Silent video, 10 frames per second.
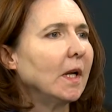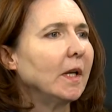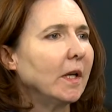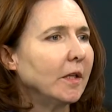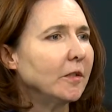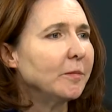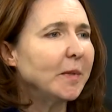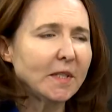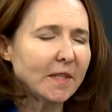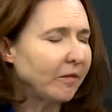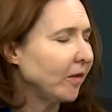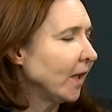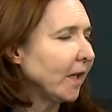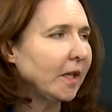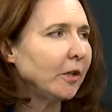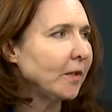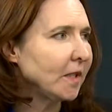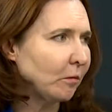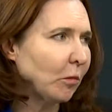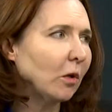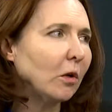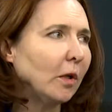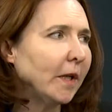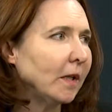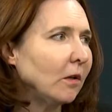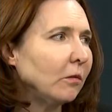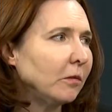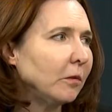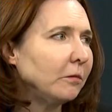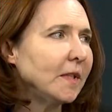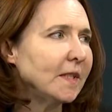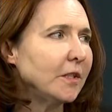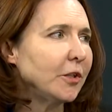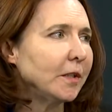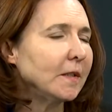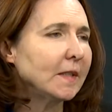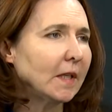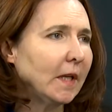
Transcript: there's been definitely an increase in Mongolia over recent years